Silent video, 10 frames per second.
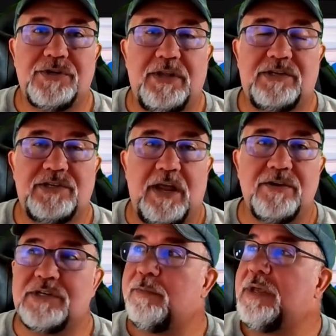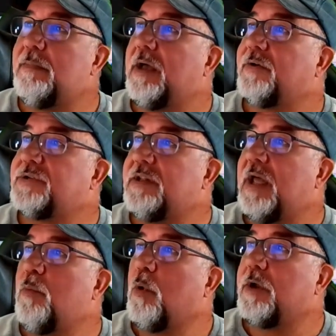that sent us some emails and they
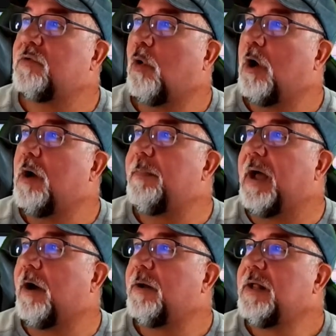want to talk about